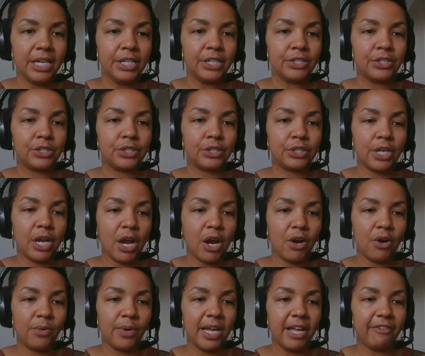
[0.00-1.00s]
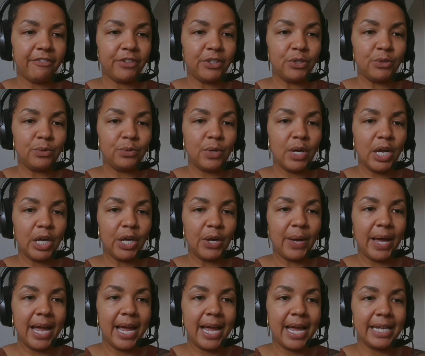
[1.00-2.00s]
So if you go
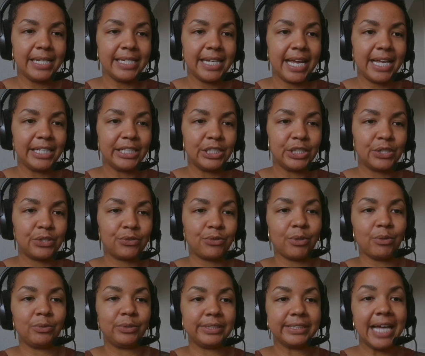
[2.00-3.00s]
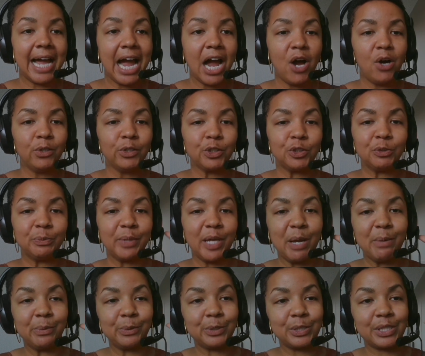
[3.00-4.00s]
ahead and scroll down, you'll be
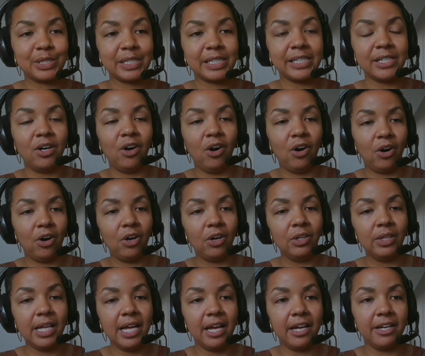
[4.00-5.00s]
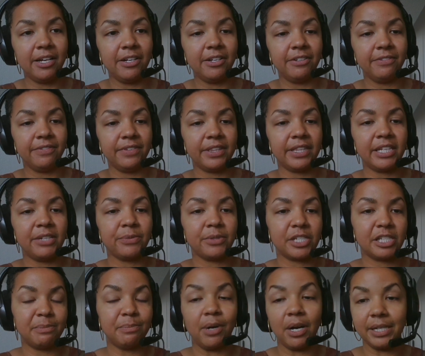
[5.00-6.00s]
able to see all of the
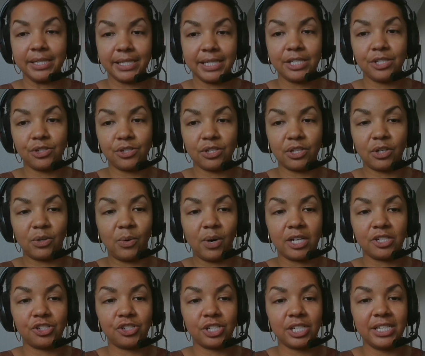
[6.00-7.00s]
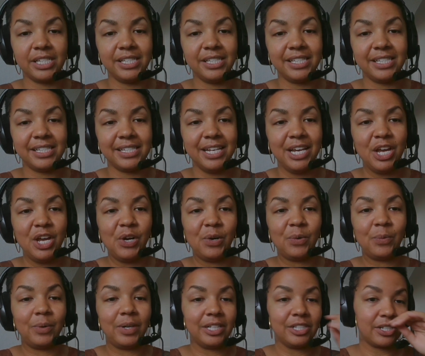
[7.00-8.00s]
responses to the questions,
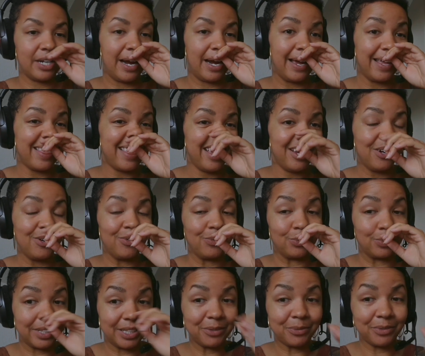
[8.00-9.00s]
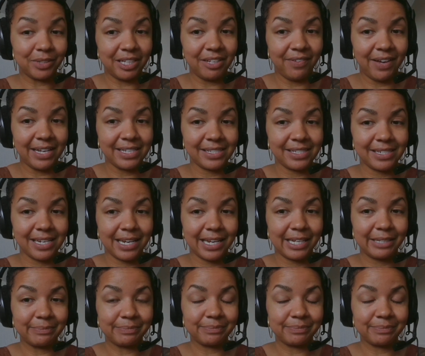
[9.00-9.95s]
which I think are really, really fascinating.